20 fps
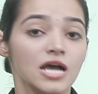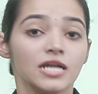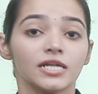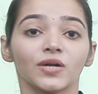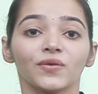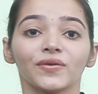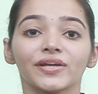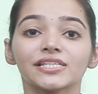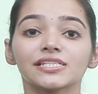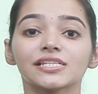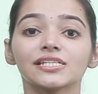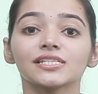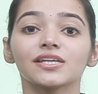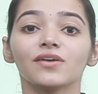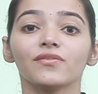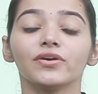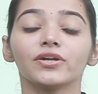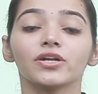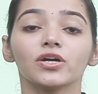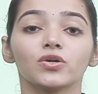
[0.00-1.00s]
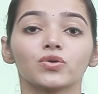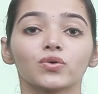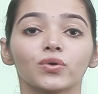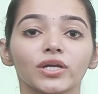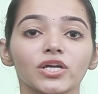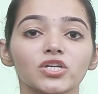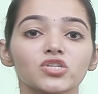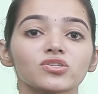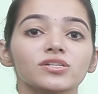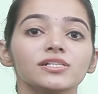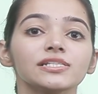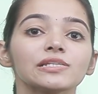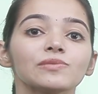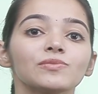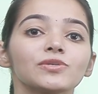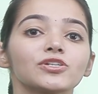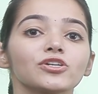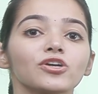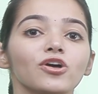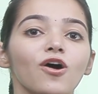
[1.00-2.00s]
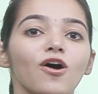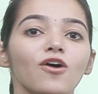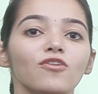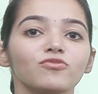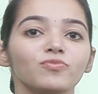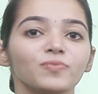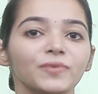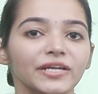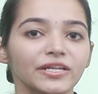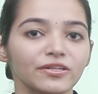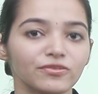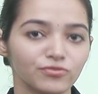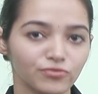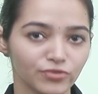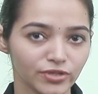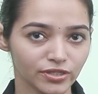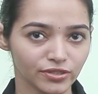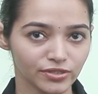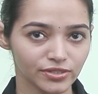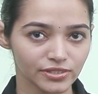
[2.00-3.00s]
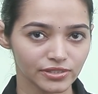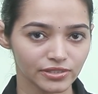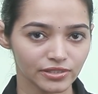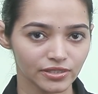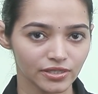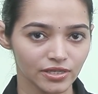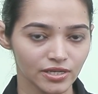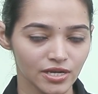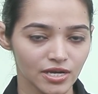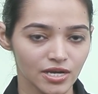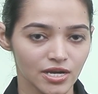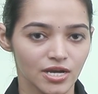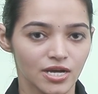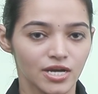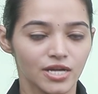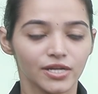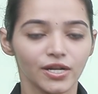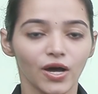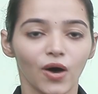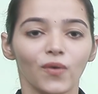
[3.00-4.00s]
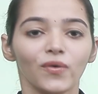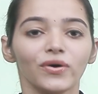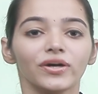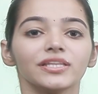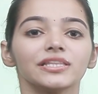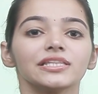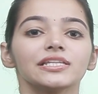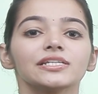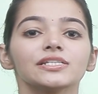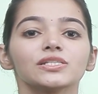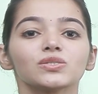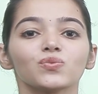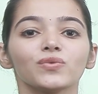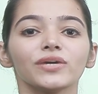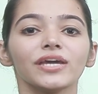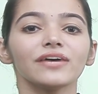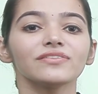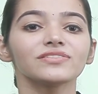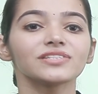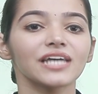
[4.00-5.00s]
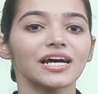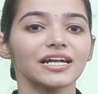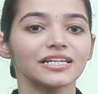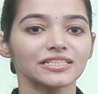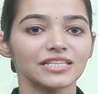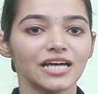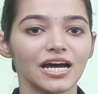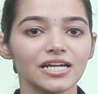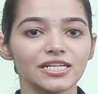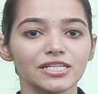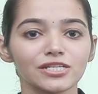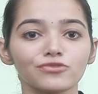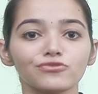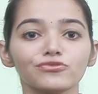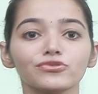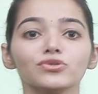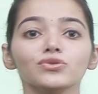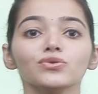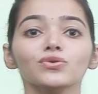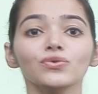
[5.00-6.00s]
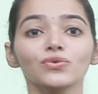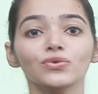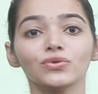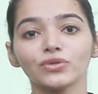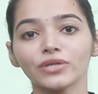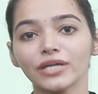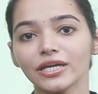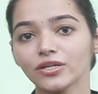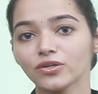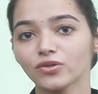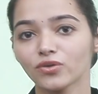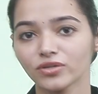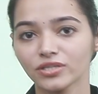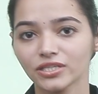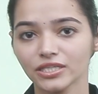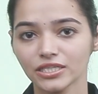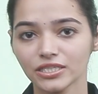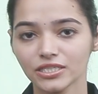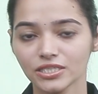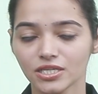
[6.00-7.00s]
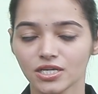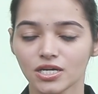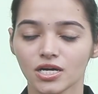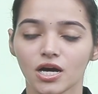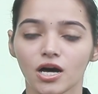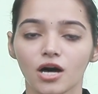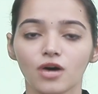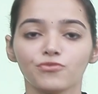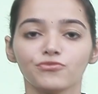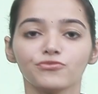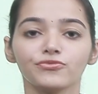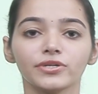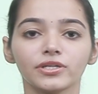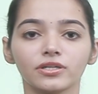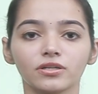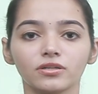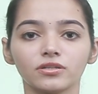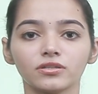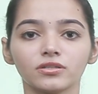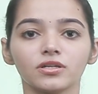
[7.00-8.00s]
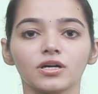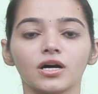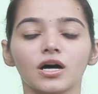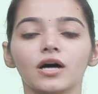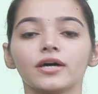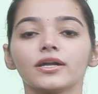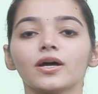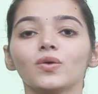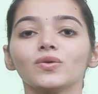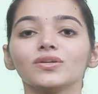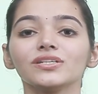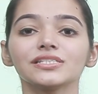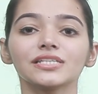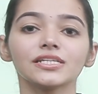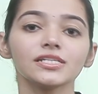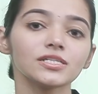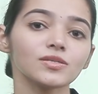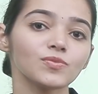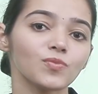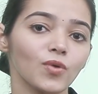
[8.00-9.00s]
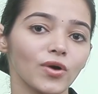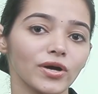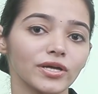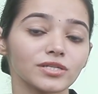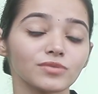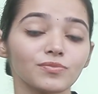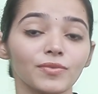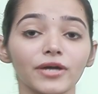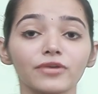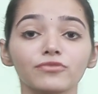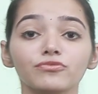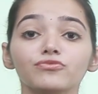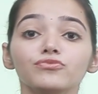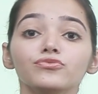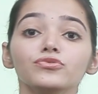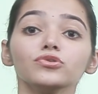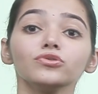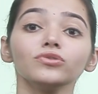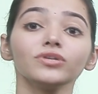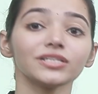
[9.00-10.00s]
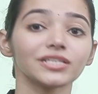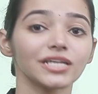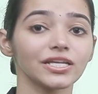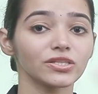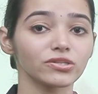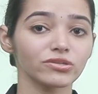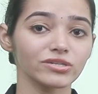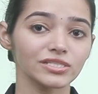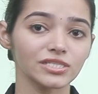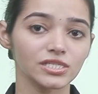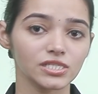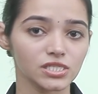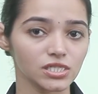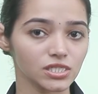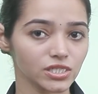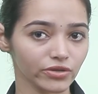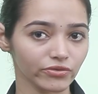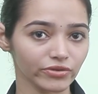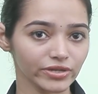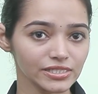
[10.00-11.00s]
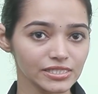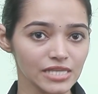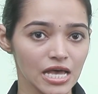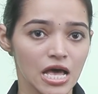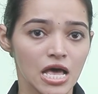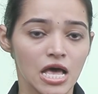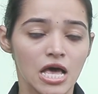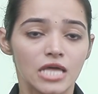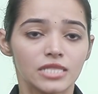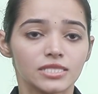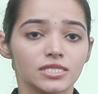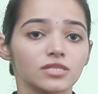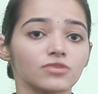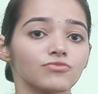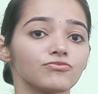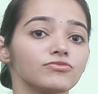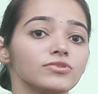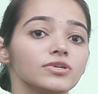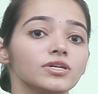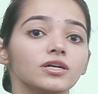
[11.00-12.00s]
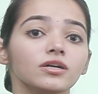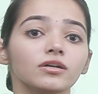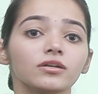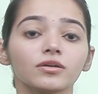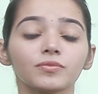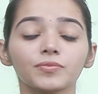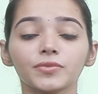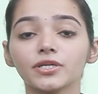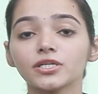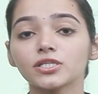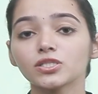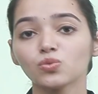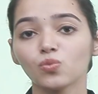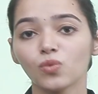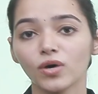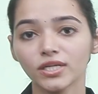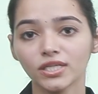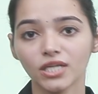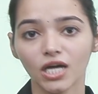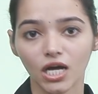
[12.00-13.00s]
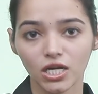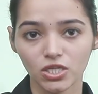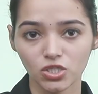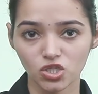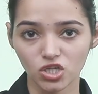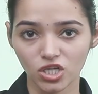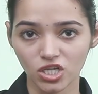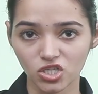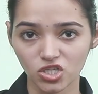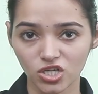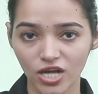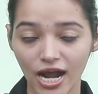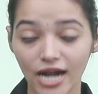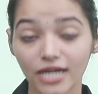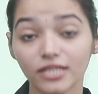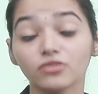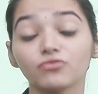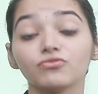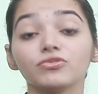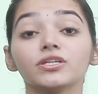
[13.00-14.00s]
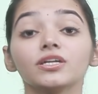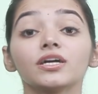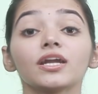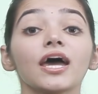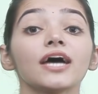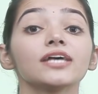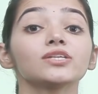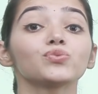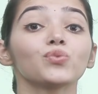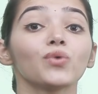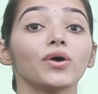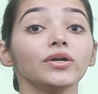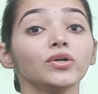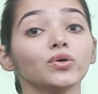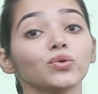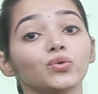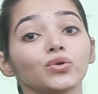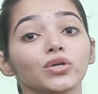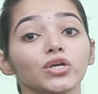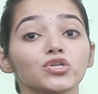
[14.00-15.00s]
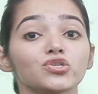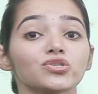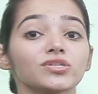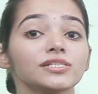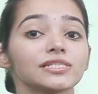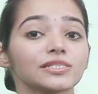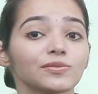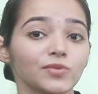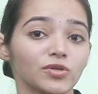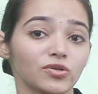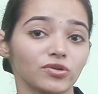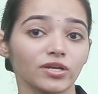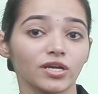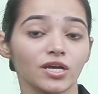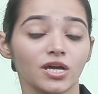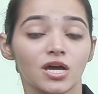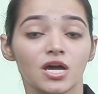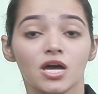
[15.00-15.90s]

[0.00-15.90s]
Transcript: Now next is our rotational symmetry of plane figures. Now in this we have said that if you can rotate a figure around a center point by fewer than 360 degrees, then the figure appears what? Unchanged, and the figure has what? Rotational symmetry.